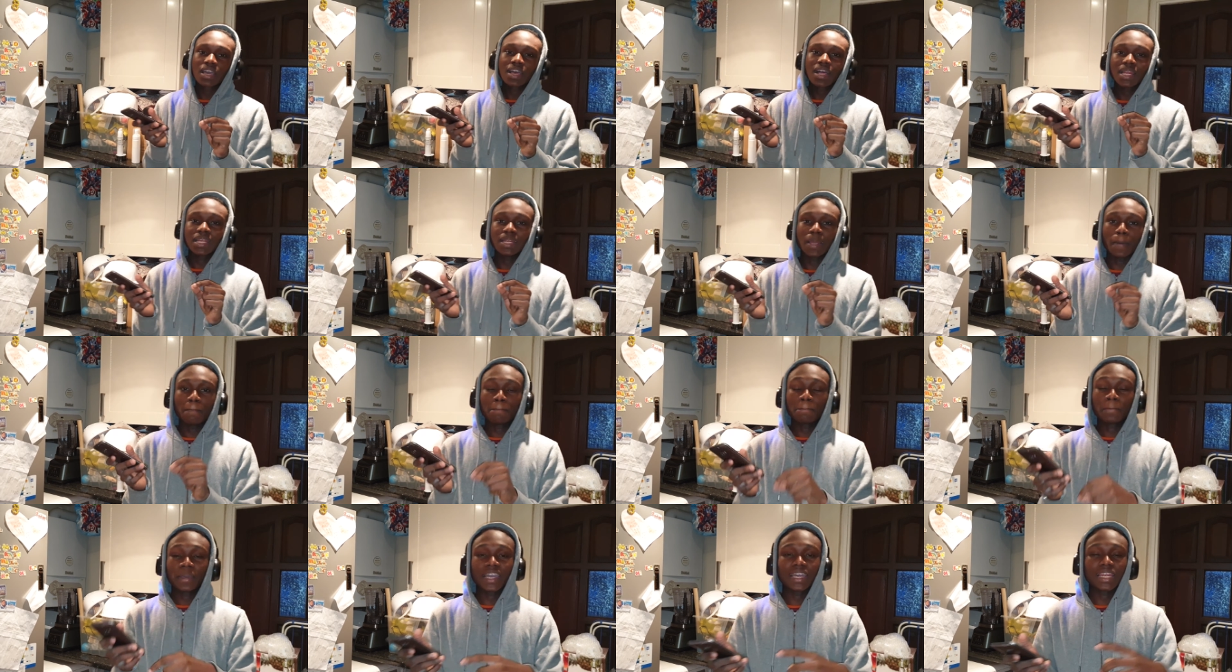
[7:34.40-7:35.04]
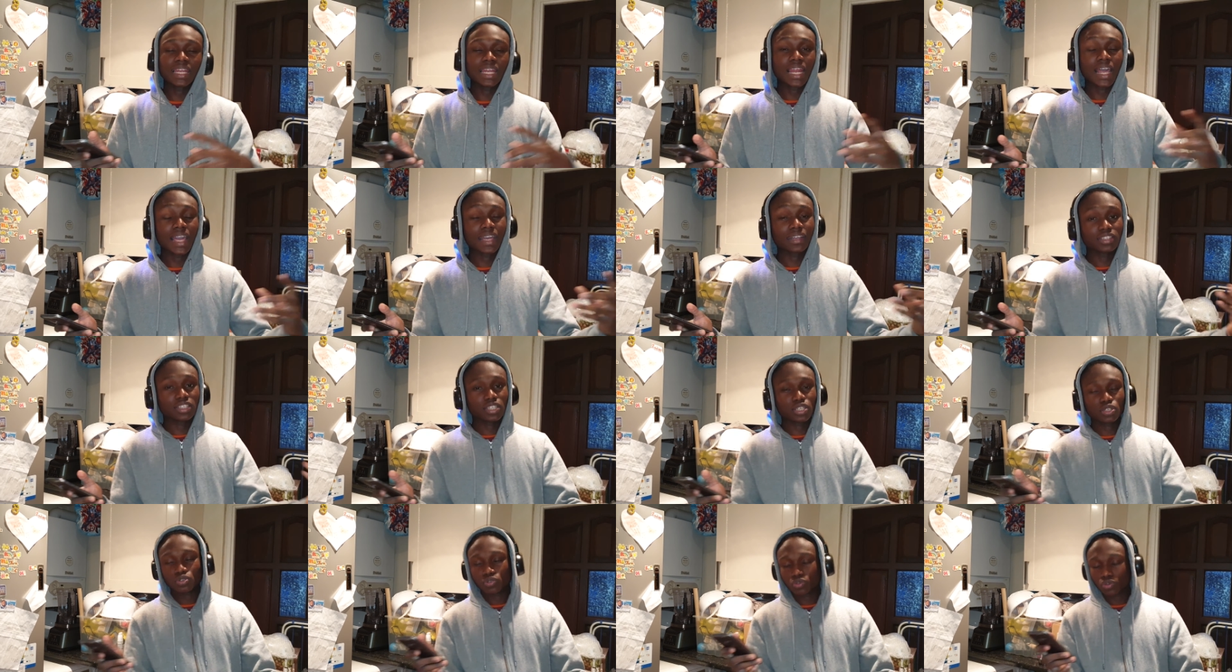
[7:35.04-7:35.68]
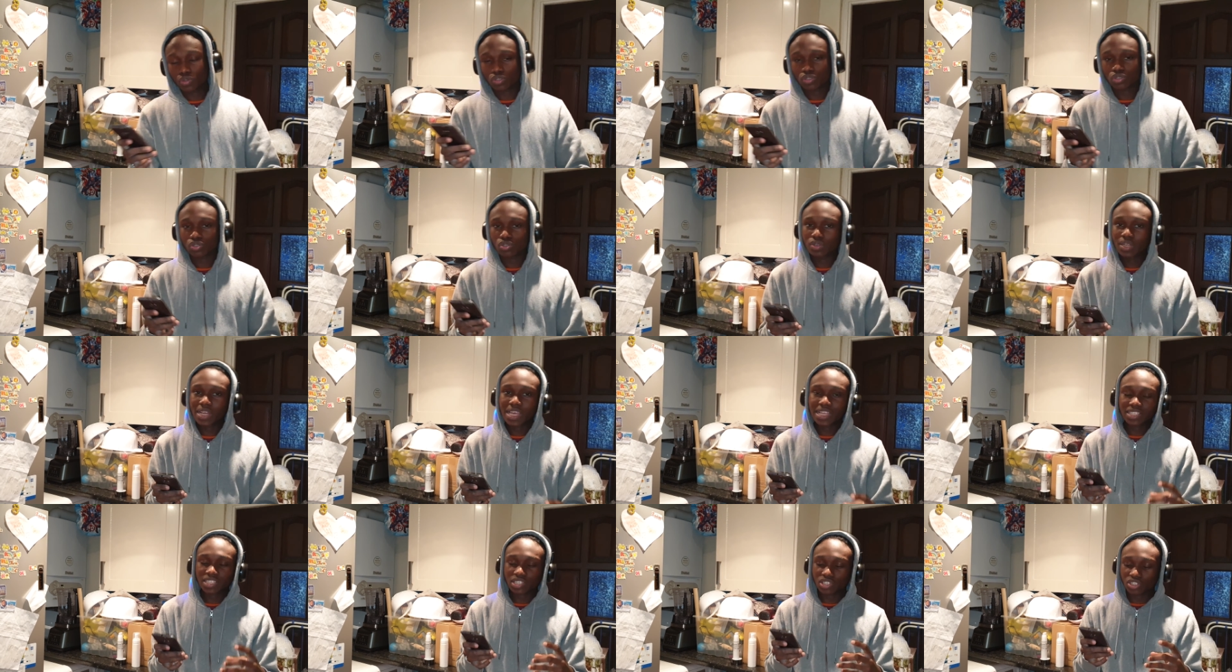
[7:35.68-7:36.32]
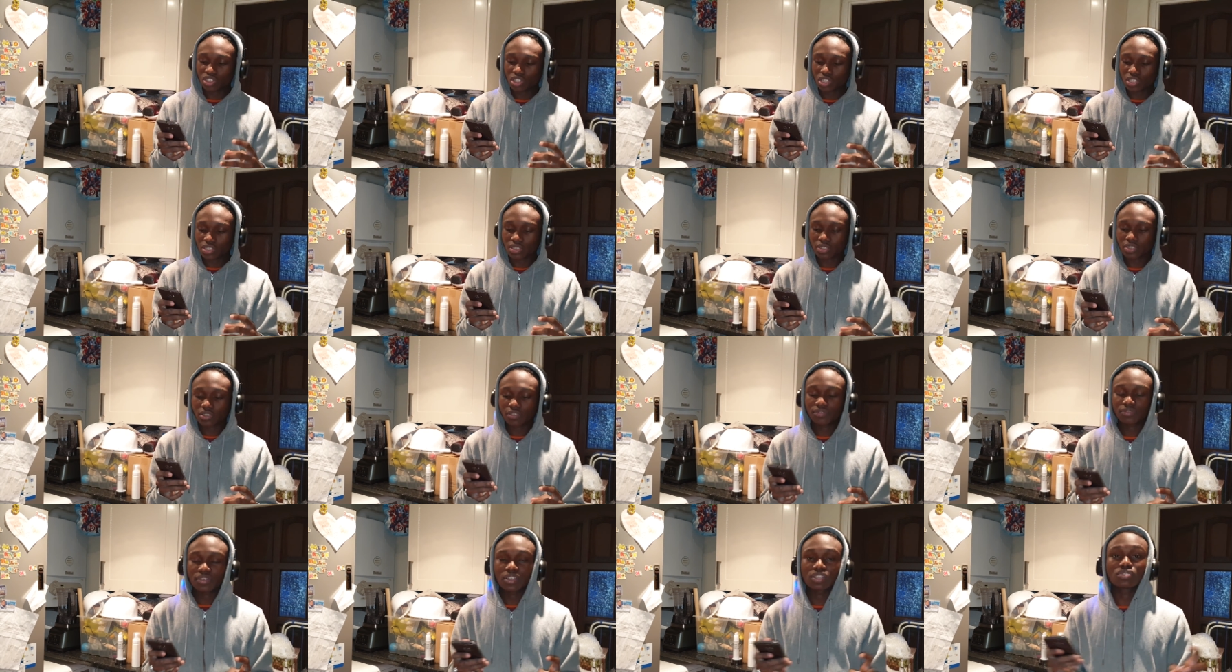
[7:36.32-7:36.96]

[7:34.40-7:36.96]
the pen like the Note, so that is just different.